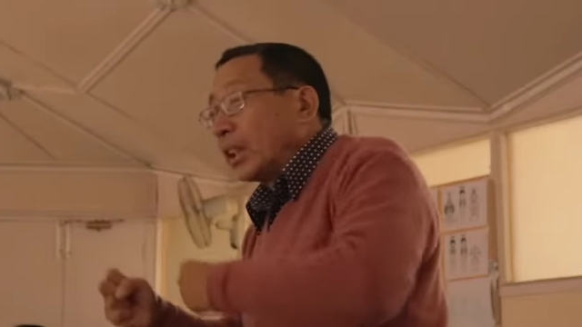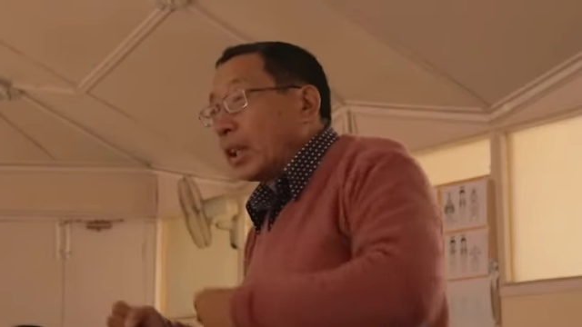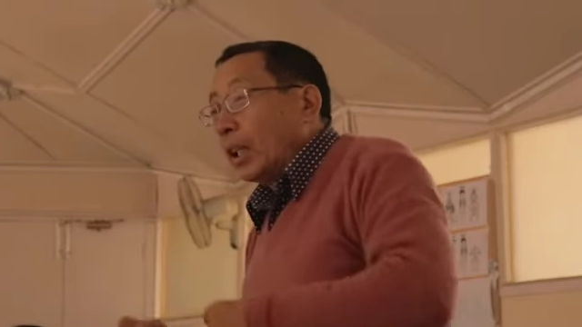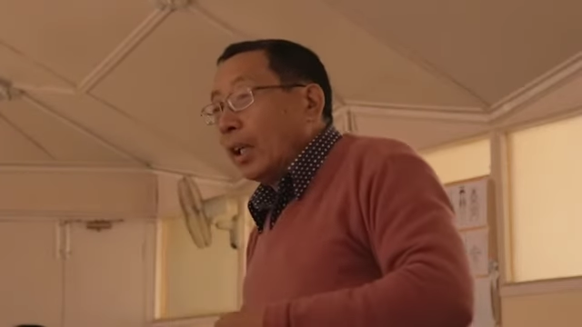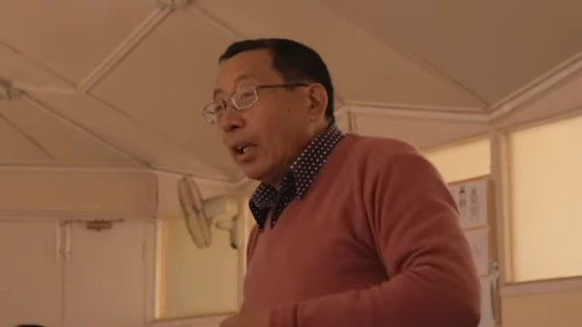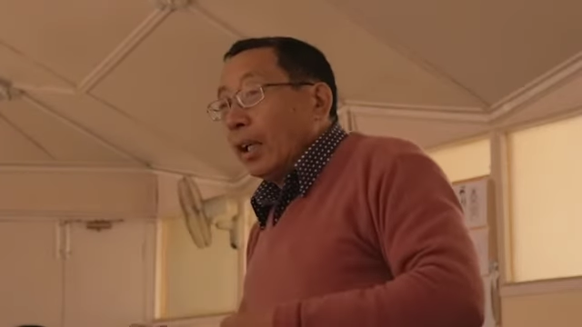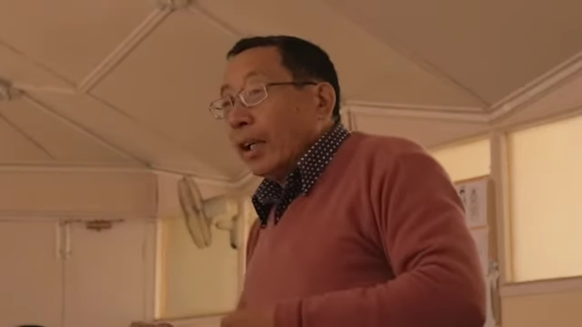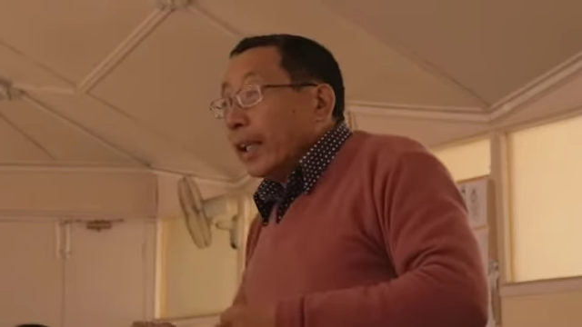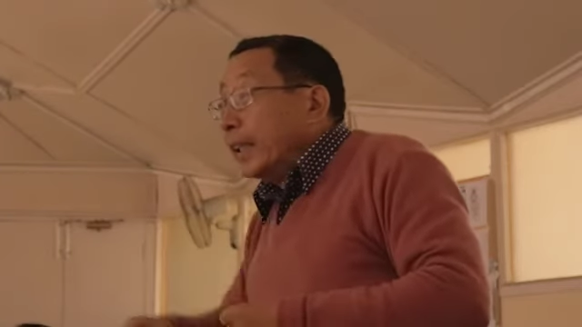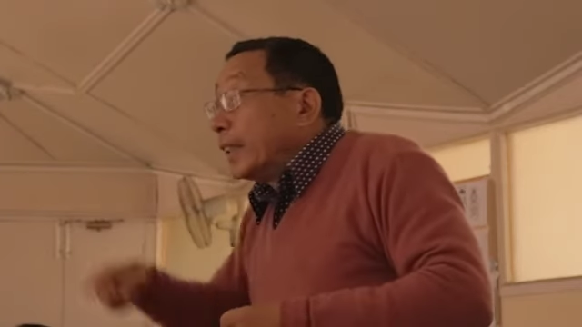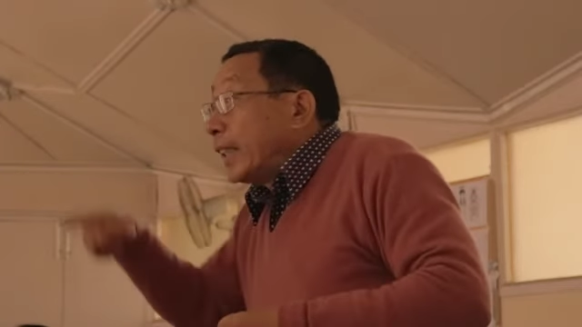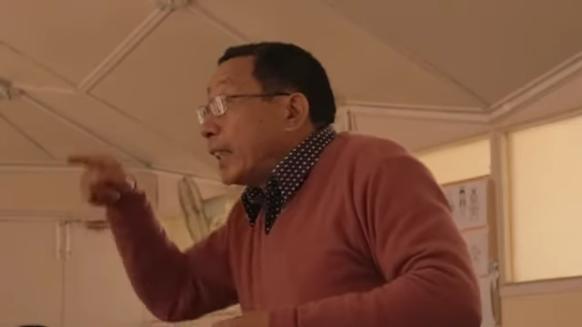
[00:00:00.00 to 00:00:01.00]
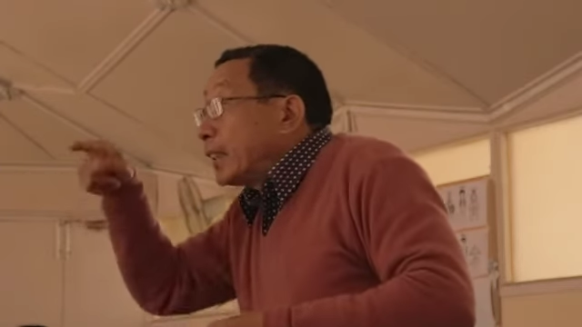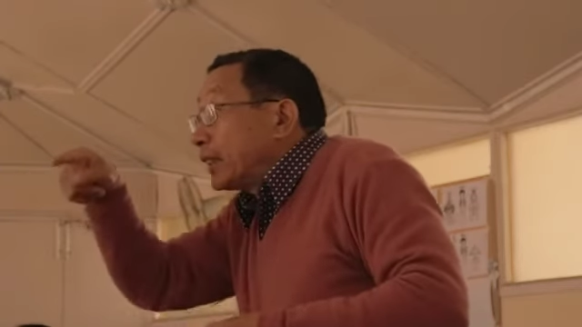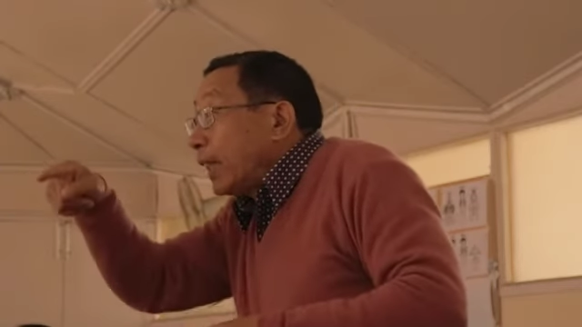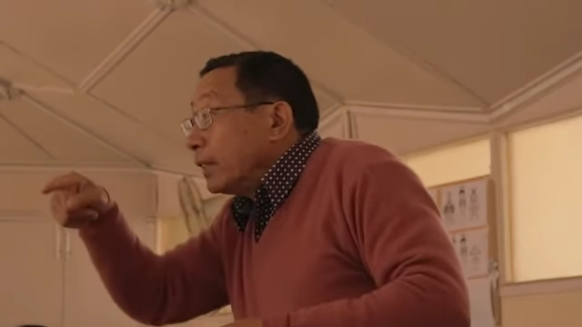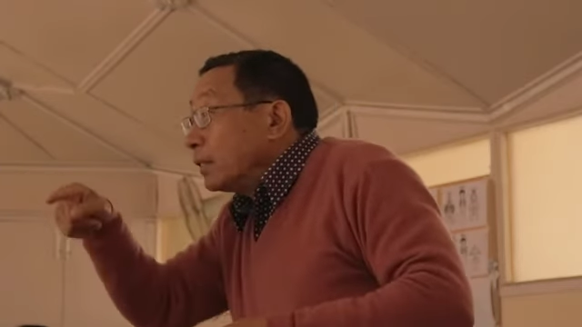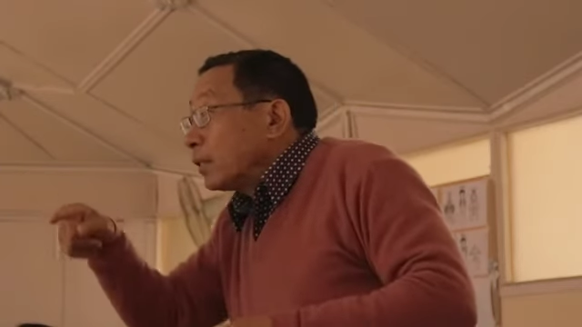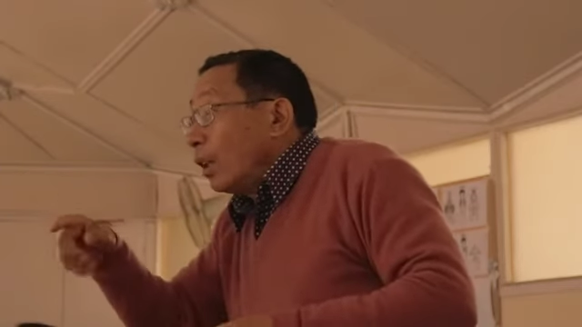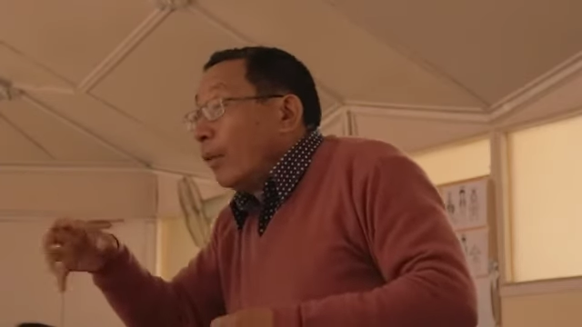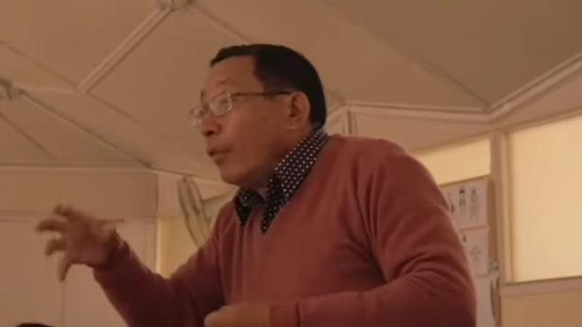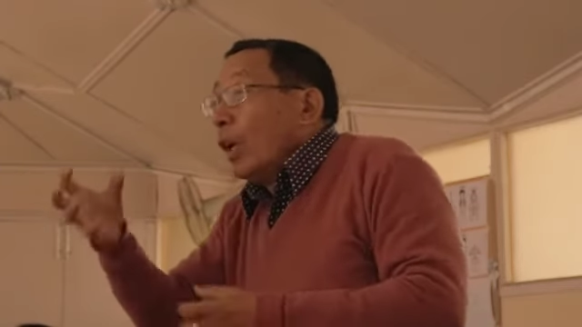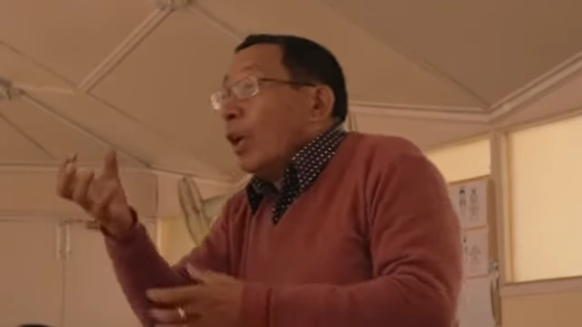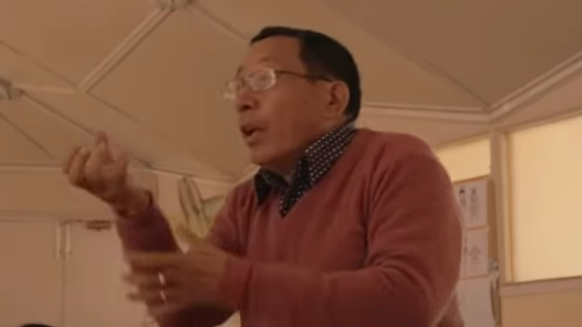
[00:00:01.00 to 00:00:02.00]
other, in that sense
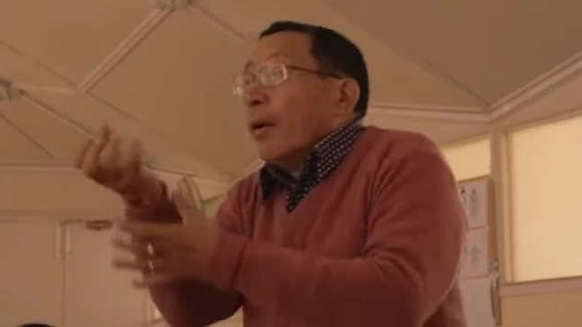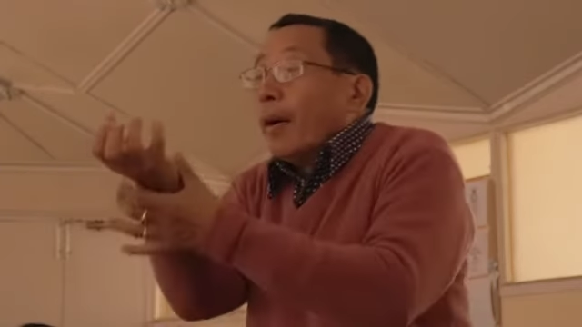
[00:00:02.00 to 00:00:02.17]
of